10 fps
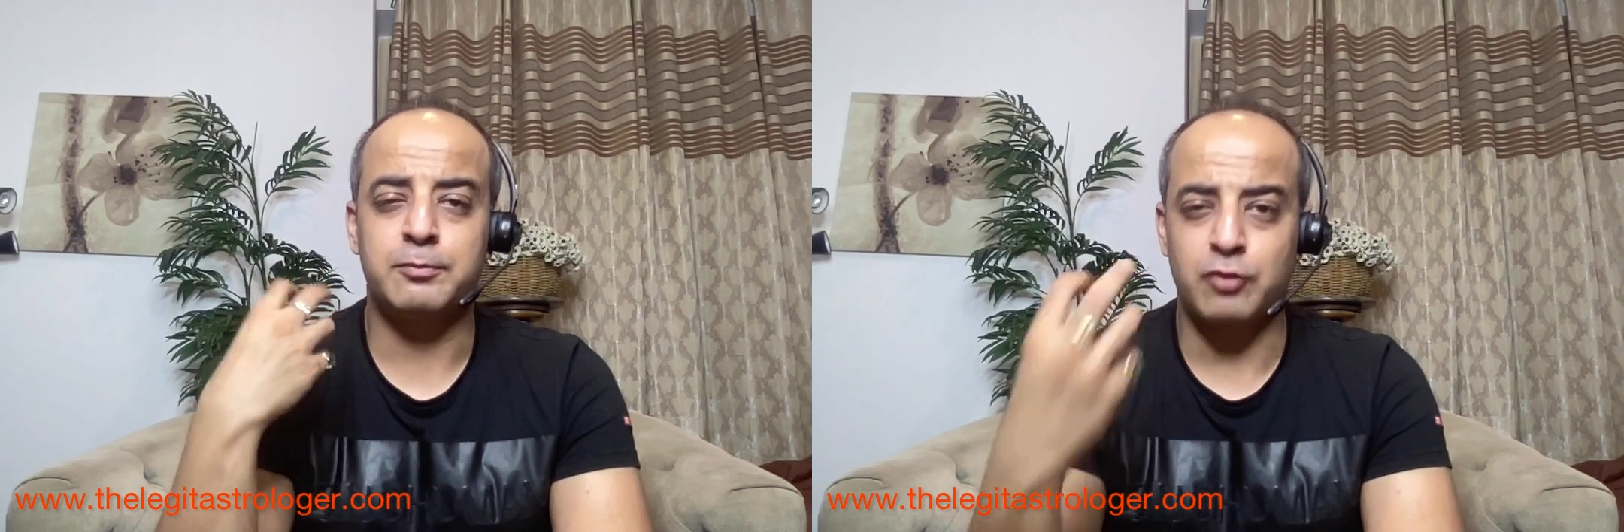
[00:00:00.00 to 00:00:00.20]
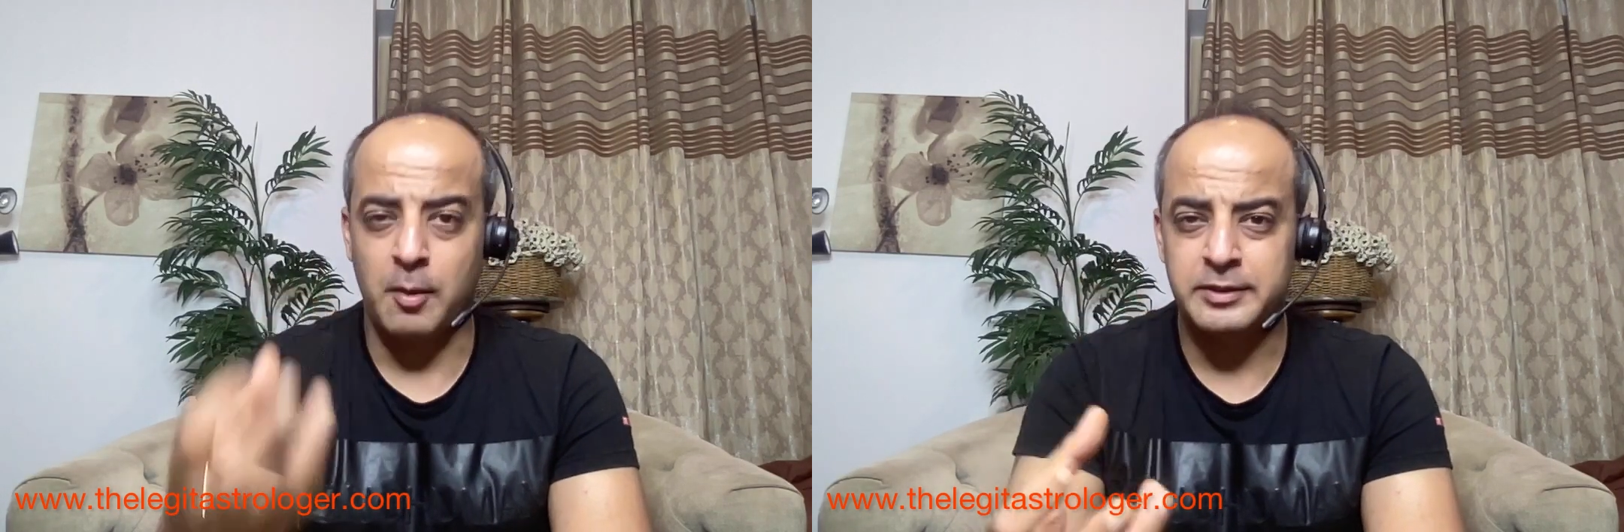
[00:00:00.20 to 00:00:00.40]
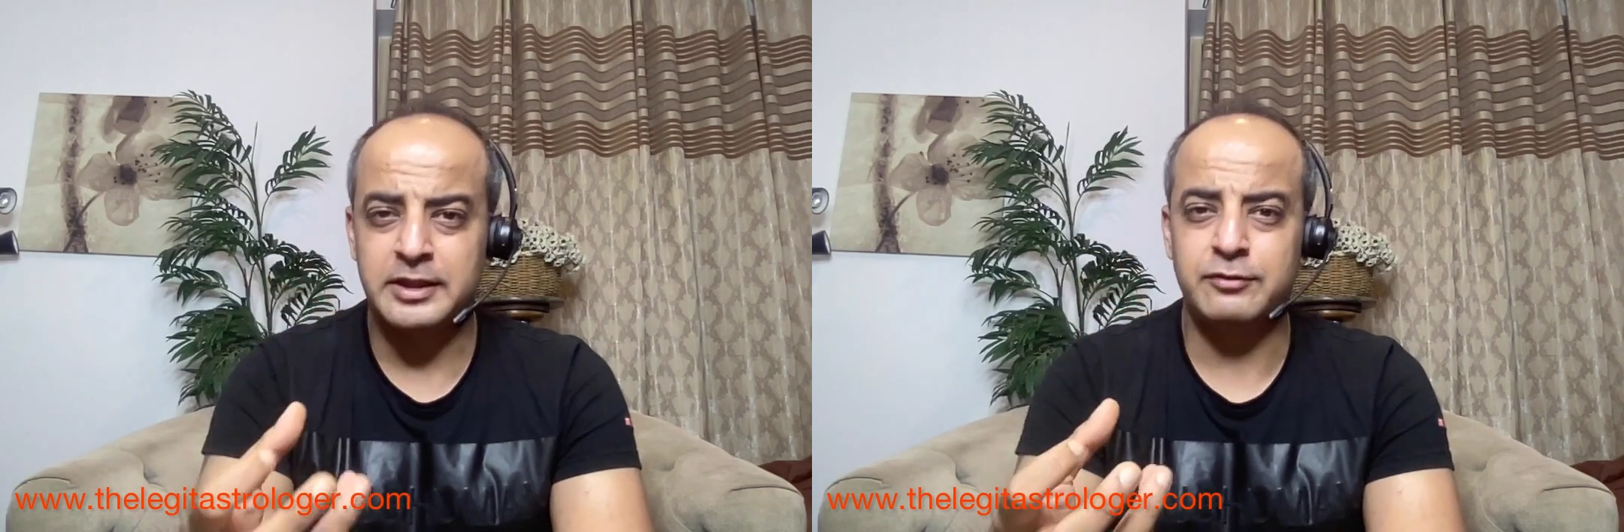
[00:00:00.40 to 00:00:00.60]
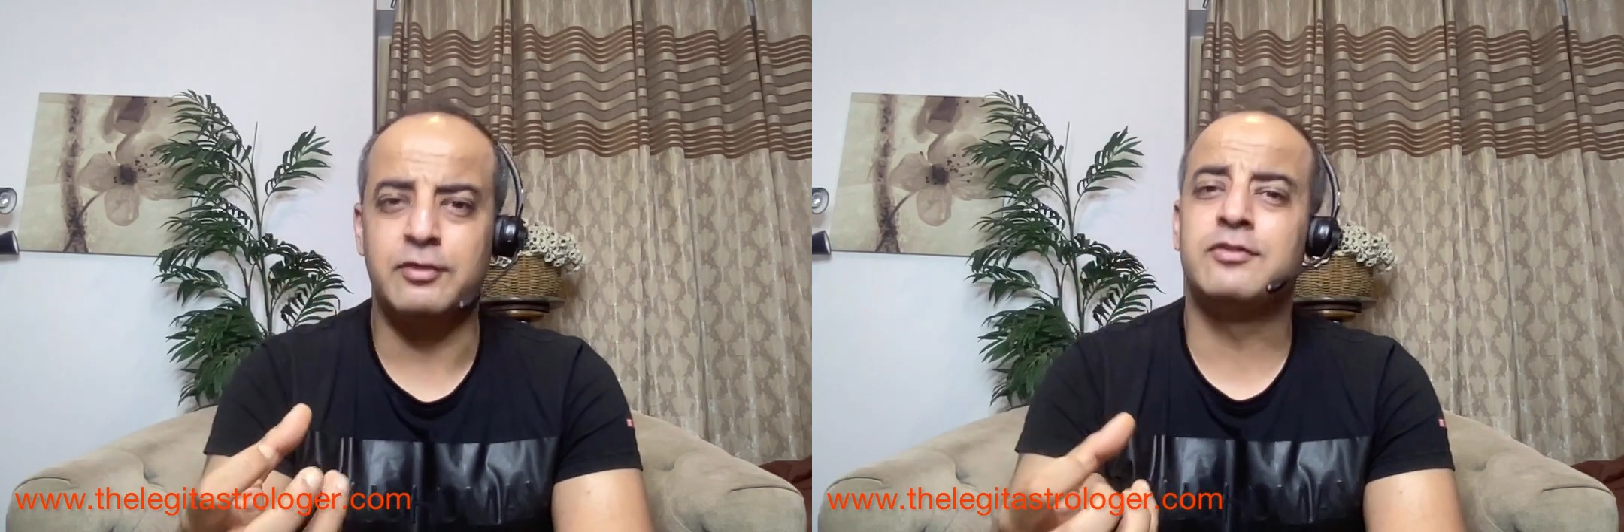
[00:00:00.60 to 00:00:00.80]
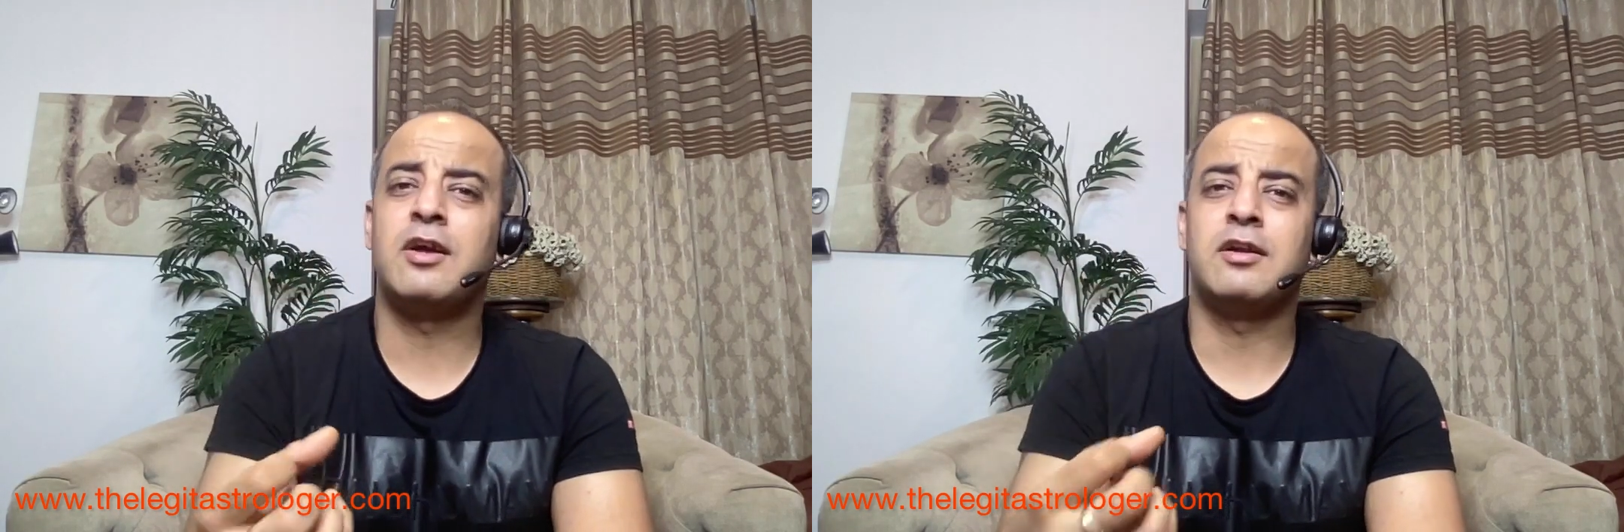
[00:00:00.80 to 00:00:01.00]
prominent
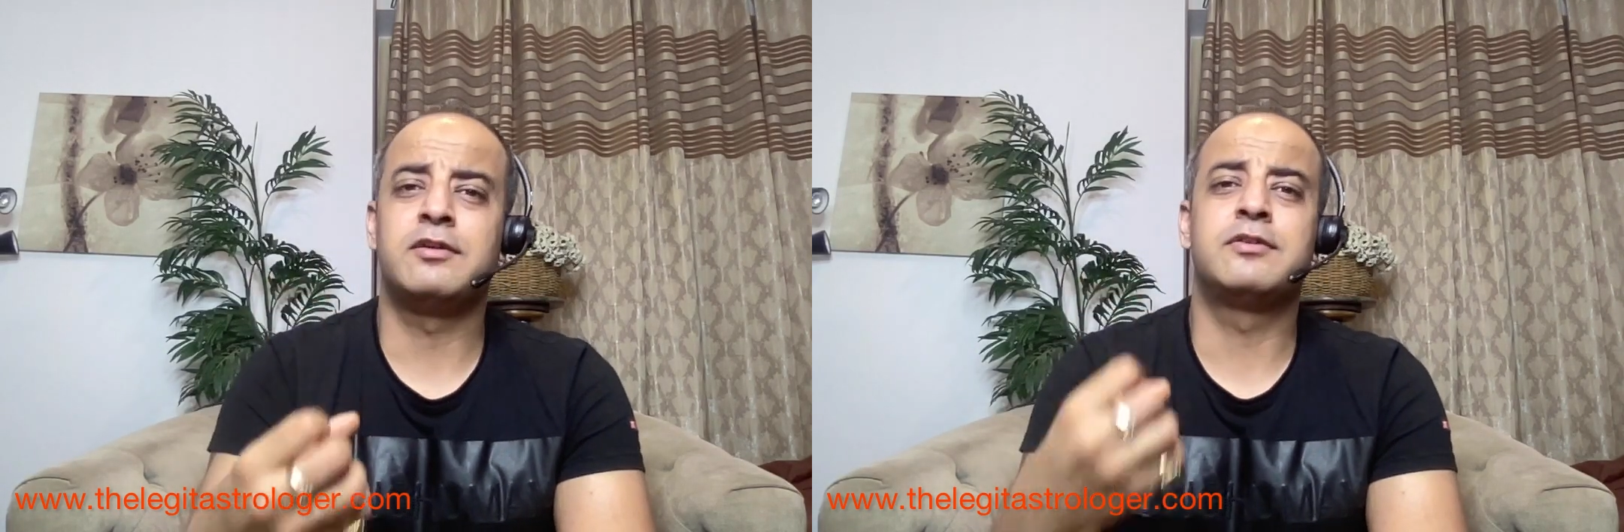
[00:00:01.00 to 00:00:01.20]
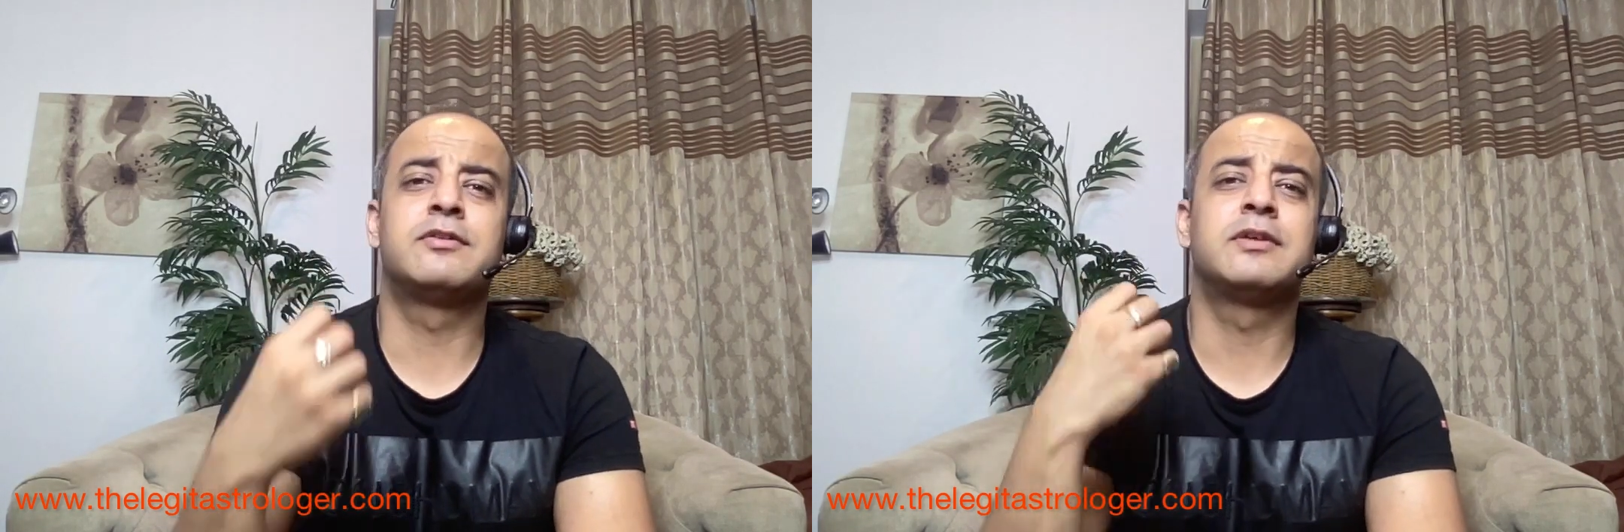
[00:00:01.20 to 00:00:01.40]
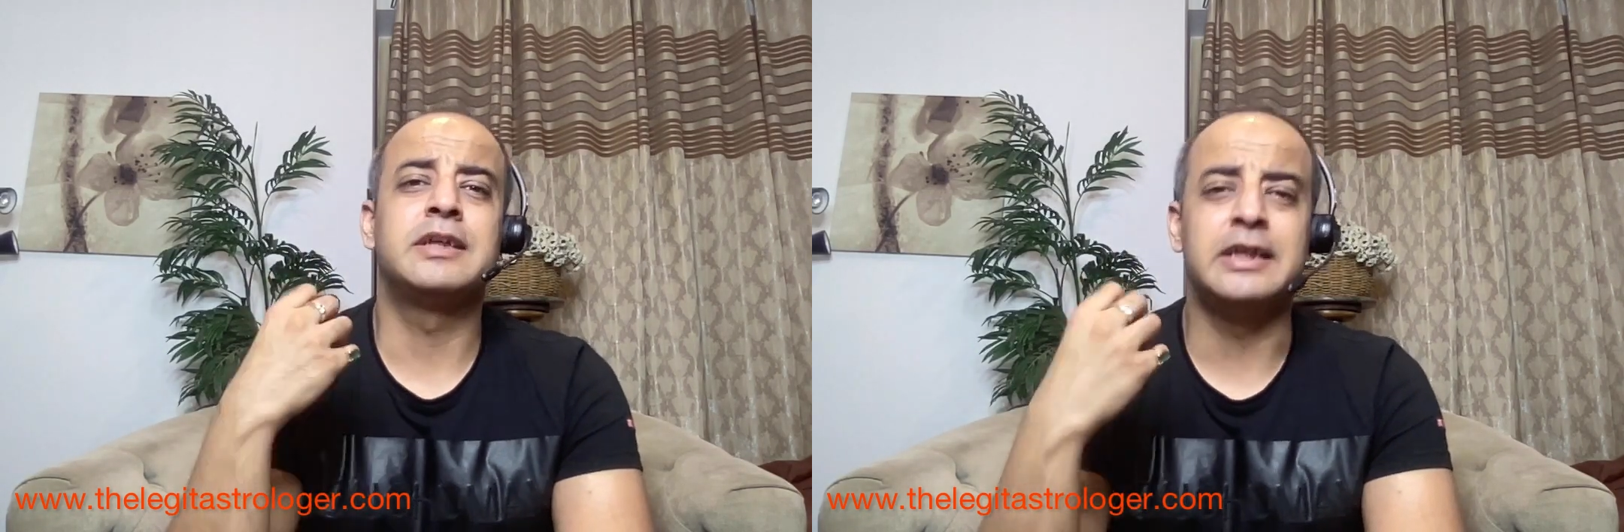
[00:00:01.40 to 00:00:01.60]
results